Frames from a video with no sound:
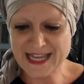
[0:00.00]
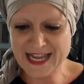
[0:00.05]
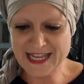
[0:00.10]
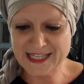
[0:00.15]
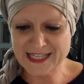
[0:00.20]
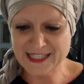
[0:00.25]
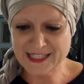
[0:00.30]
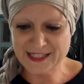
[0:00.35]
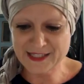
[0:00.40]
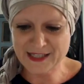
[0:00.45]

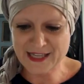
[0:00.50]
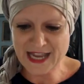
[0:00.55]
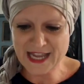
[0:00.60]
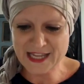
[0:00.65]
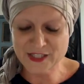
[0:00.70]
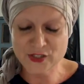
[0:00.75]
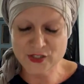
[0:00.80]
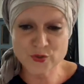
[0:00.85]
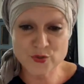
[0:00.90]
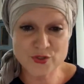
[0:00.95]

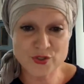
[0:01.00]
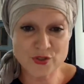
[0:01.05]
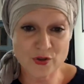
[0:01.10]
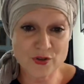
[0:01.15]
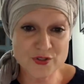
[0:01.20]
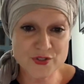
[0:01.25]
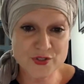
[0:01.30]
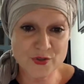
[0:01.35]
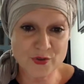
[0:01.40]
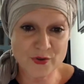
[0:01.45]
I use
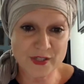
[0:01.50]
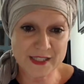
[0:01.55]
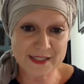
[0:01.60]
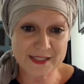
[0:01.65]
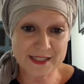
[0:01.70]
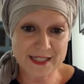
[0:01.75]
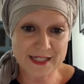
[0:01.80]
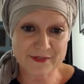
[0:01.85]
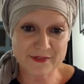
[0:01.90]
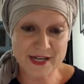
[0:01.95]
also in
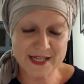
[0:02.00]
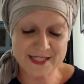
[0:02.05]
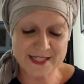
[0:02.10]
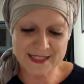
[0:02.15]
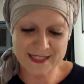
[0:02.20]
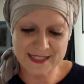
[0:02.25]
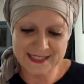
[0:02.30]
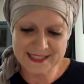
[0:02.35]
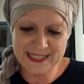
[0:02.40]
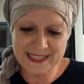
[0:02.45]
the
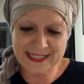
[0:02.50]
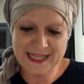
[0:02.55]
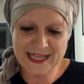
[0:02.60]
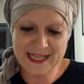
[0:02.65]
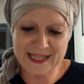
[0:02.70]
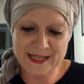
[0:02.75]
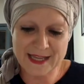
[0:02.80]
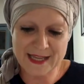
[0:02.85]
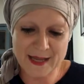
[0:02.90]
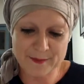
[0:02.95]
residence, and
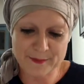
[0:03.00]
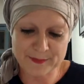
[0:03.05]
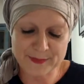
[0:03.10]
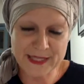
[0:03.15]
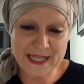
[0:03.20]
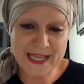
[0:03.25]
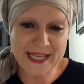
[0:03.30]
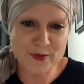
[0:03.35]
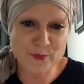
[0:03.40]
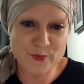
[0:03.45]
I
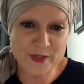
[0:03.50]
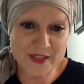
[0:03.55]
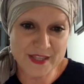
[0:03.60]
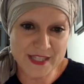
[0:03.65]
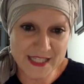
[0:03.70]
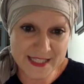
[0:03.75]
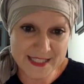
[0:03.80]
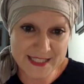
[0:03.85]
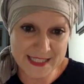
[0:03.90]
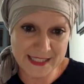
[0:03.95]
play with
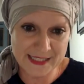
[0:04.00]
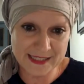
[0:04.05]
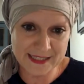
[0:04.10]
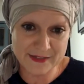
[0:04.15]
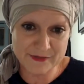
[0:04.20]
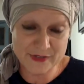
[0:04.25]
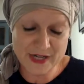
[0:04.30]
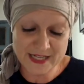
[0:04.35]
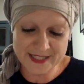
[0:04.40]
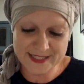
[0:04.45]
this in
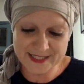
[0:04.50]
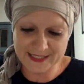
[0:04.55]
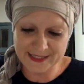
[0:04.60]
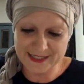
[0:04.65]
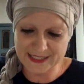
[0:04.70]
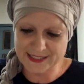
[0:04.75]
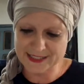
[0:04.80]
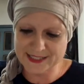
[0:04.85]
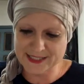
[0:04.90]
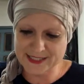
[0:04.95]
the
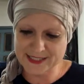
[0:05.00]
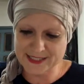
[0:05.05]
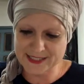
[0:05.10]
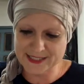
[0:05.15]
residence.